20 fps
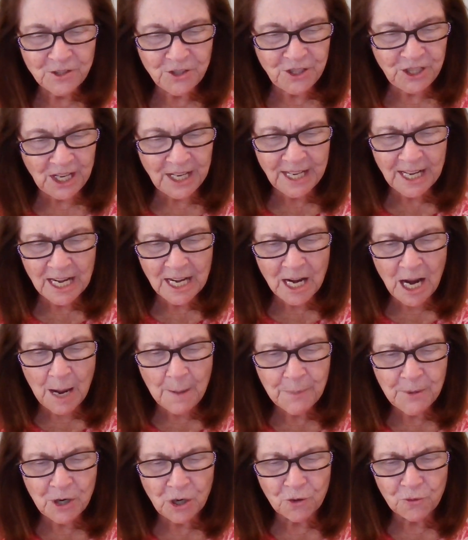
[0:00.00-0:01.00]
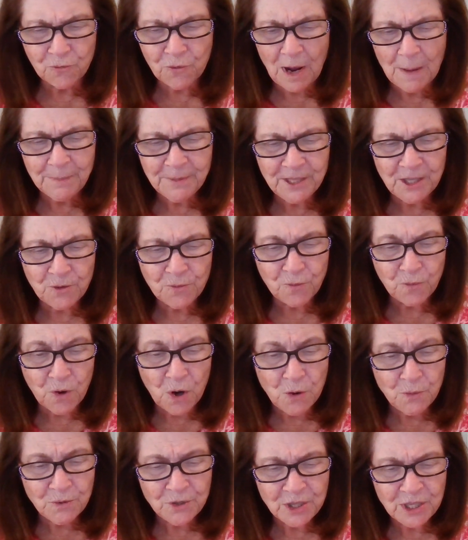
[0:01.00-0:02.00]
digging up corrupted
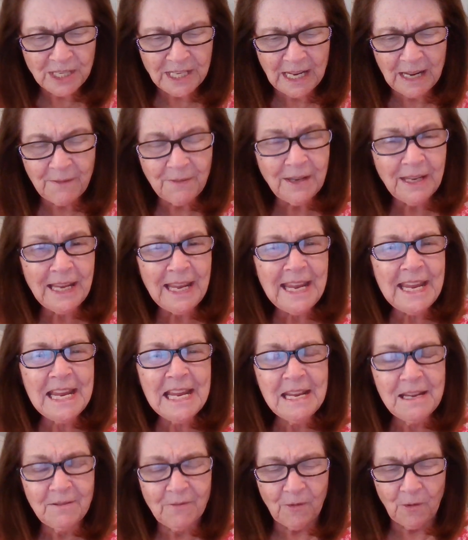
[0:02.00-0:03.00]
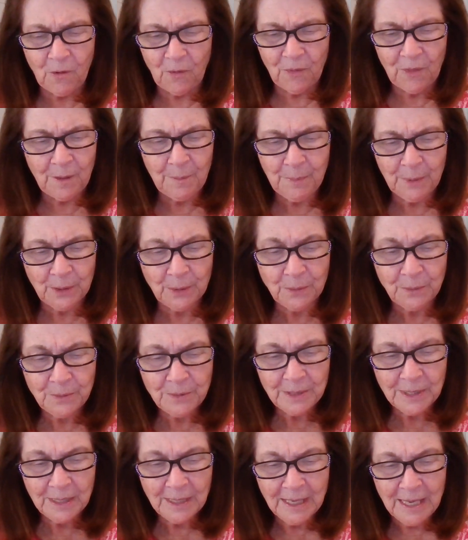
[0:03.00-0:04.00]
roots, giving evil the
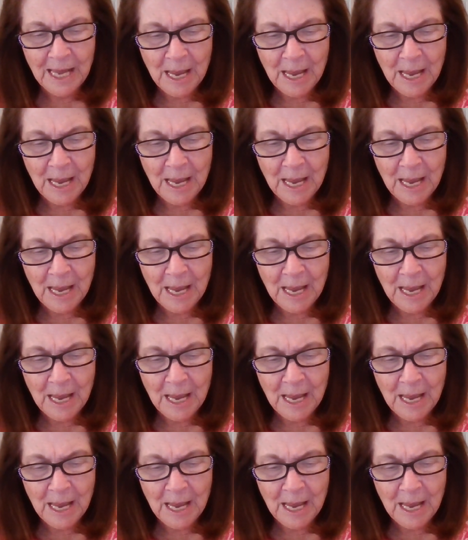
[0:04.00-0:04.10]
boot,